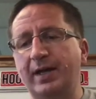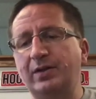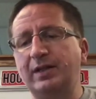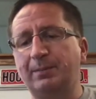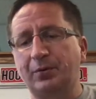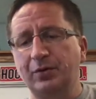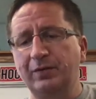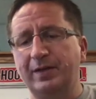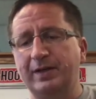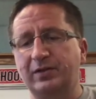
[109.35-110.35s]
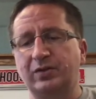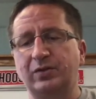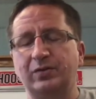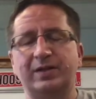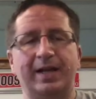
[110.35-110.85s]
You need to prove that it is a
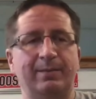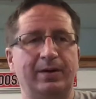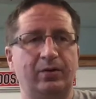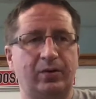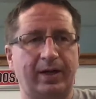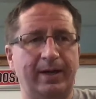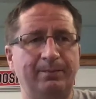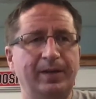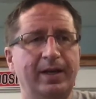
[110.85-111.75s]
true statement. Okay.